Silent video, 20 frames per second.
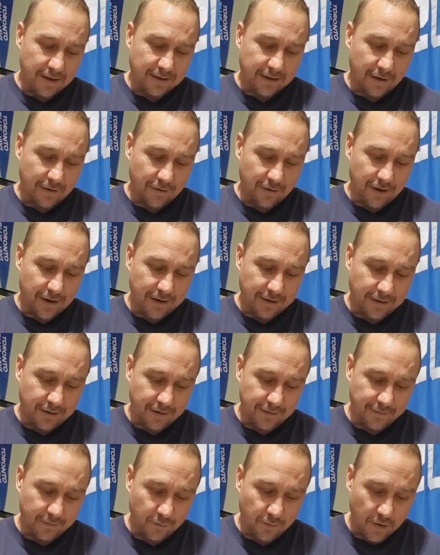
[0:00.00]
Carolina
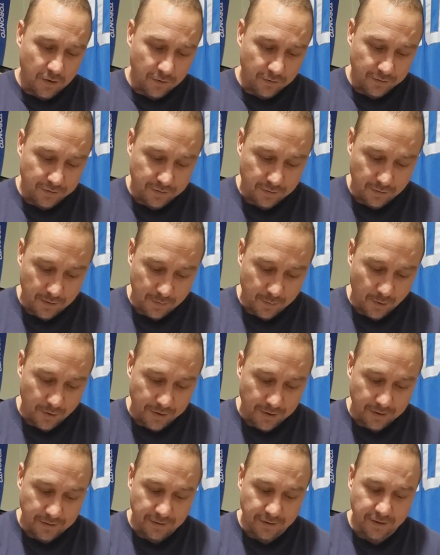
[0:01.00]
on the road,
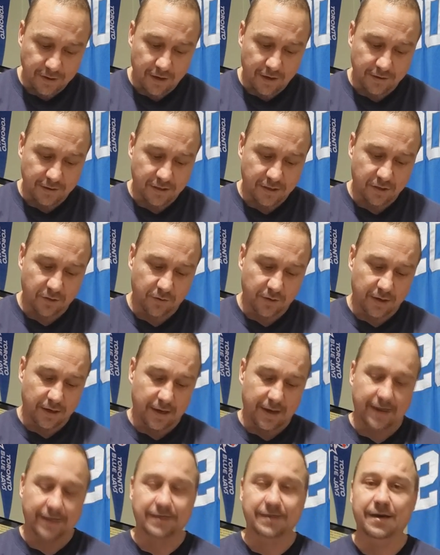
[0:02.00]
3-point underdogs to
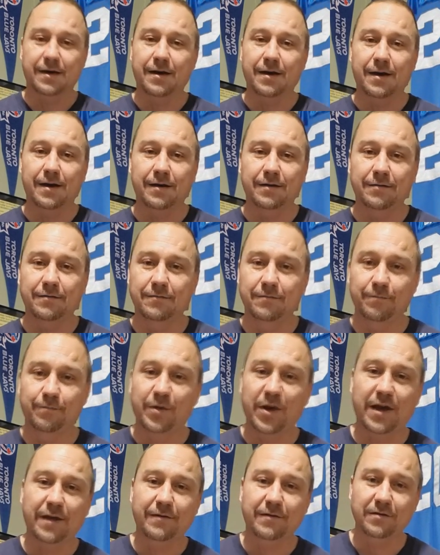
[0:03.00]
Atlanta.
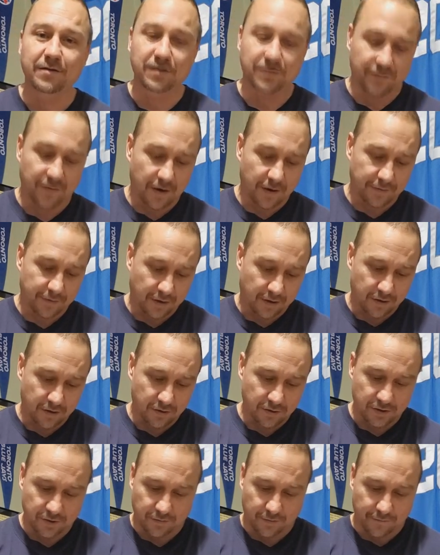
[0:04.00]
Panthers fired their
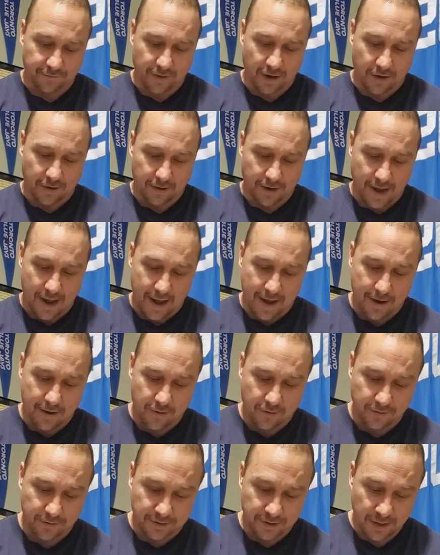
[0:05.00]
coach, Rivera,
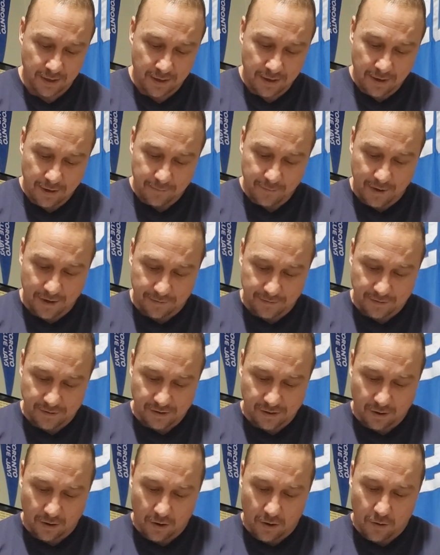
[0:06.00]
out.
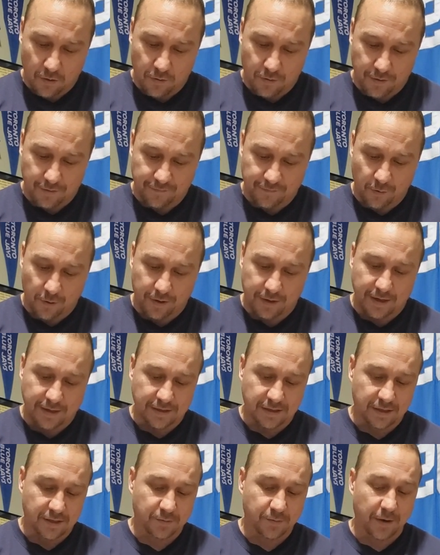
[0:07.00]
Panthers are 0-4
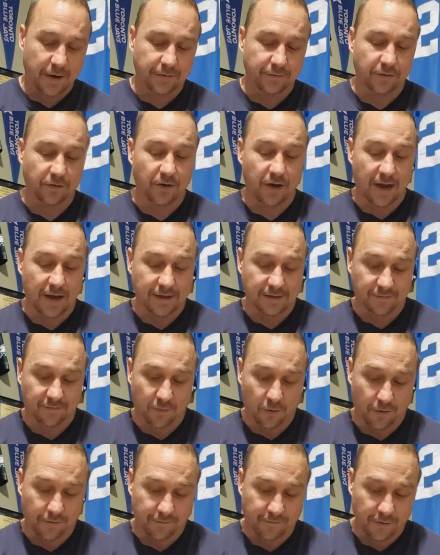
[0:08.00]
against the spread in their last
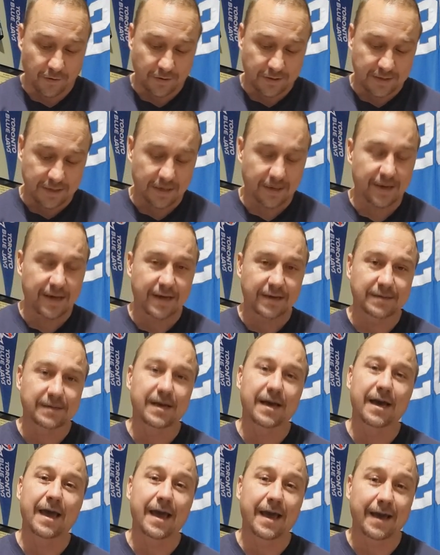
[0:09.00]
four versus
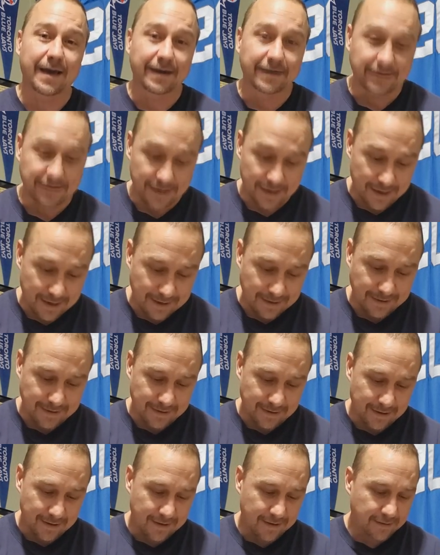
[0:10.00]
Atlanta and in
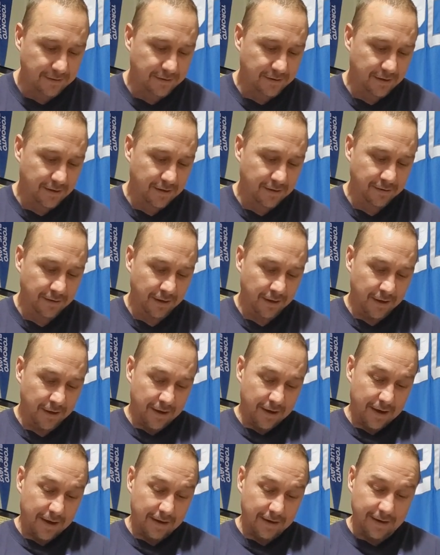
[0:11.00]
Atlanta.
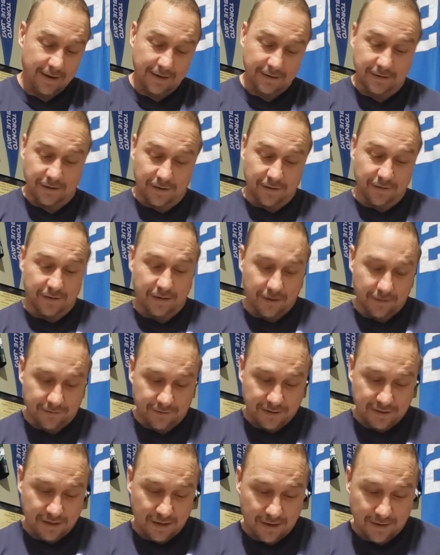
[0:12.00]
Atlanta on the
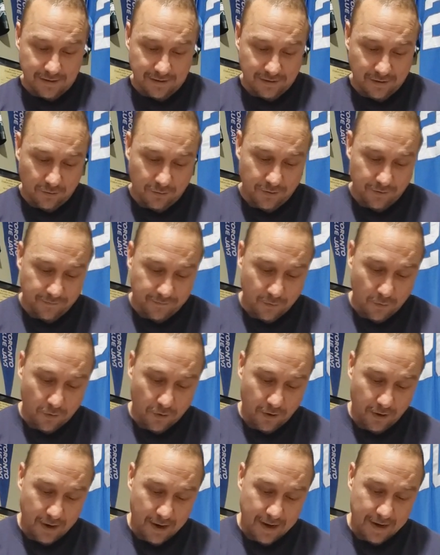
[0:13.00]
other side is
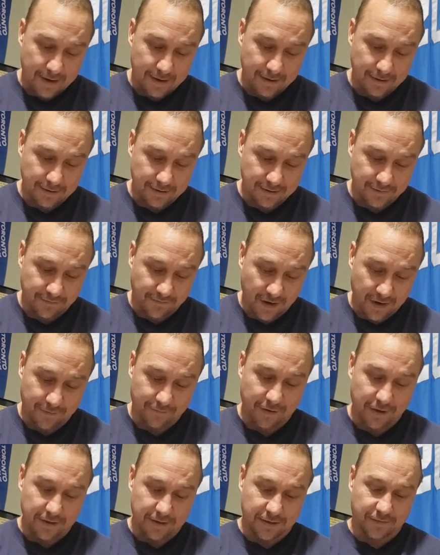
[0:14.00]
0-4 as
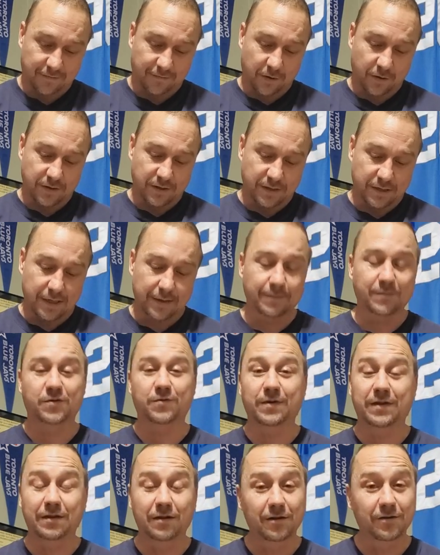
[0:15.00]
favorites versus teams
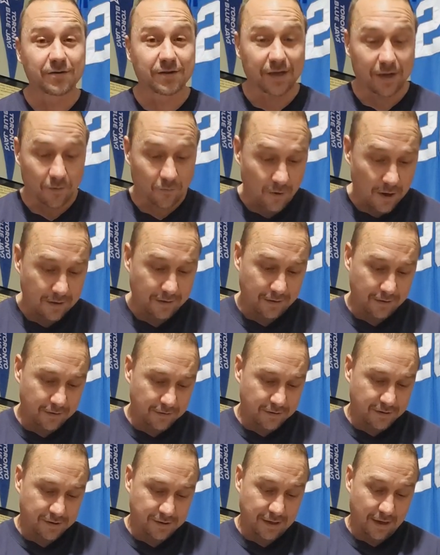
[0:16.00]
with losing
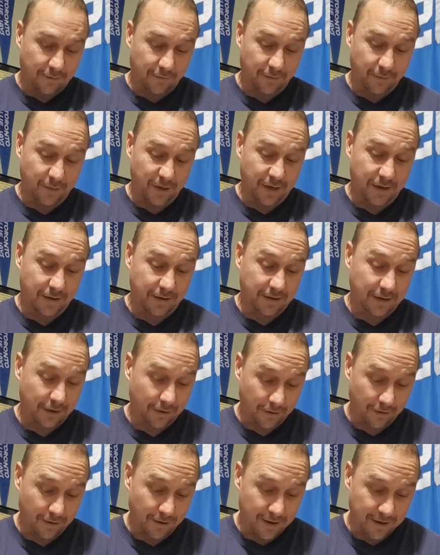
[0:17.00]
records. That would be
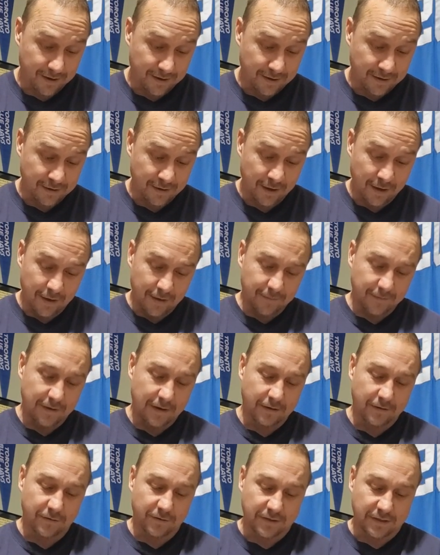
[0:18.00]
Carolina.
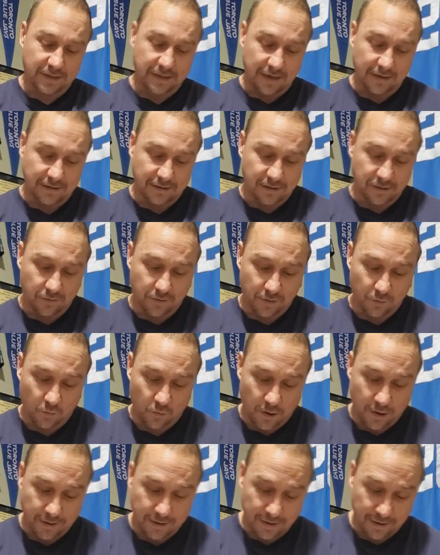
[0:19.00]
The under is
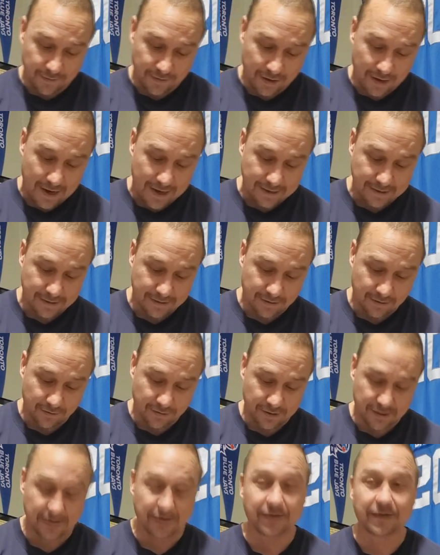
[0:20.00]
10-2-1 in the last
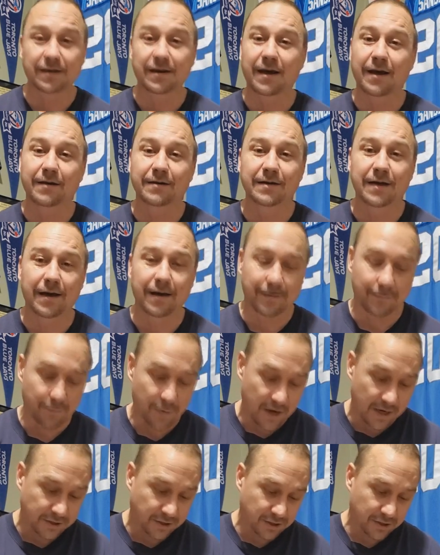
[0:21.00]
13 head-to-head
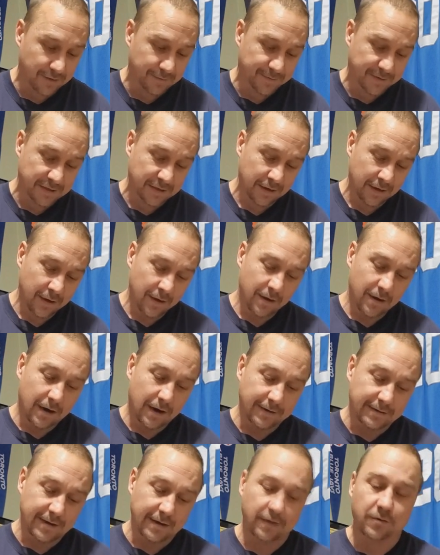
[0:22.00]
matchups.
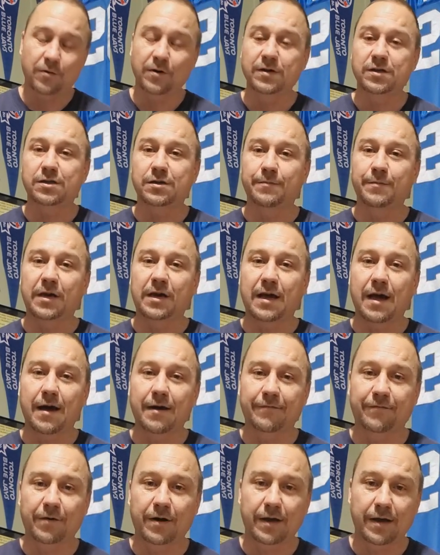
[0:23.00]
I think Christian
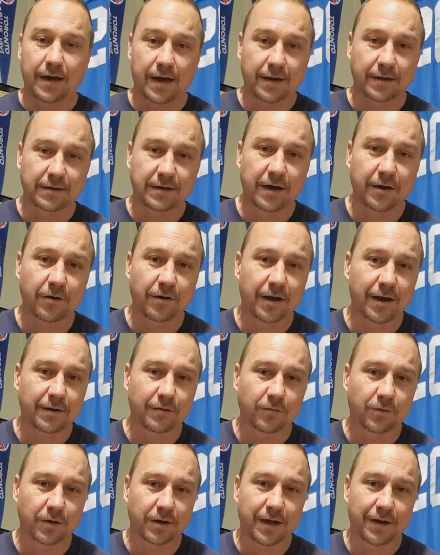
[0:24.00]
McCaffrey and
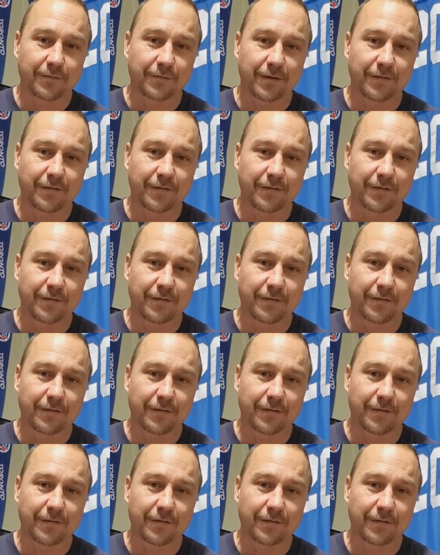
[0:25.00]
Carolina will get